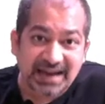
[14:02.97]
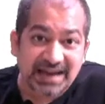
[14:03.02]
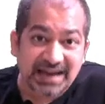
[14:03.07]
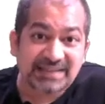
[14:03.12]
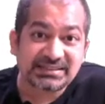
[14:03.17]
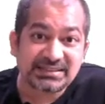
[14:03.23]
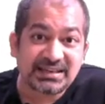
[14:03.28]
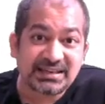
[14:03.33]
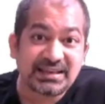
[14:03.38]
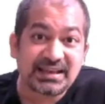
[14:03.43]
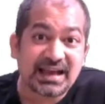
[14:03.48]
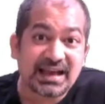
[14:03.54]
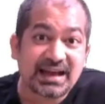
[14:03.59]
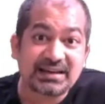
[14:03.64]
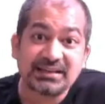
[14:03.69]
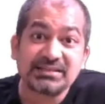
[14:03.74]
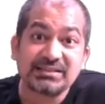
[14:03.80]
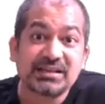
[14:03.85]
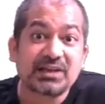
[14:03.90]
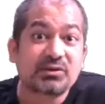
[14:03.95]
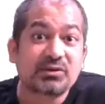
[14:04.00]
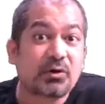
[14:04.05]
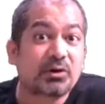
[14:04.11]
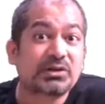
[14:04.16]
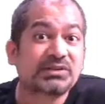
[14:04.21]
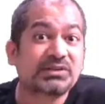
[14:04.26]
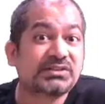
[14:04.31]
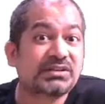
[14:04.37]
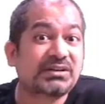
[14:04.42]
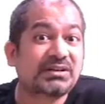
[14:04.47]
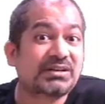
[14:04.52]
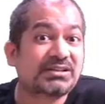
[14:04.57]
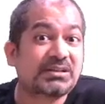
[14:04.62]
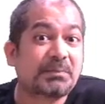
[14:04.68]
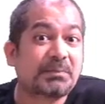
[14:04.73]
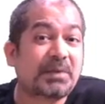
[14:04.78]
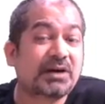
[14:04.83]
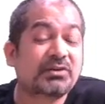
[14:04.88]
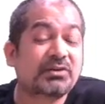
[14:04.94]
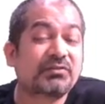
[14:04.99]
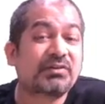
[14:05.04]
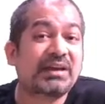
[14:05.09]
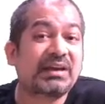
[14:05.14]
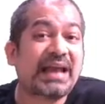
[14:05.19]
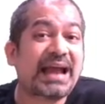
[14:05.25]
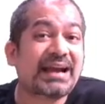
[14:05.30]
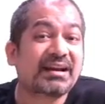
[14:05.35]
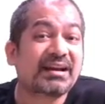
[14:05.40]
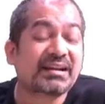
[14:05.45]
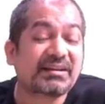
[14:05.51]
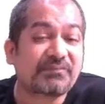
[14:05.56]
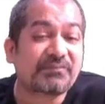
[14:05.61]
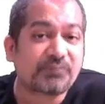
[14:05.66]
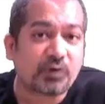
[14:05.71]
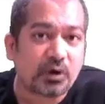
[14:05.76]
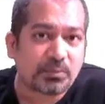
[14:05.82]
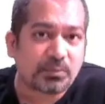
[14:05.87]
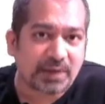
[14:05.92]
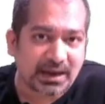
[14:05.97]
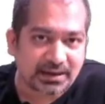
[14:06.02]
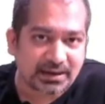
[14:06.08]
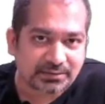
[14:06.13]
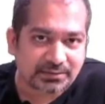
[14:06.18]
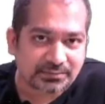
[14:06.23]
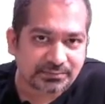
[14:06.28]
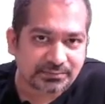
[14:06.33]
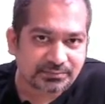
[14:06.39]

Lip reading: Land Sealing Act, these are all considered as a part of Land Reform Act.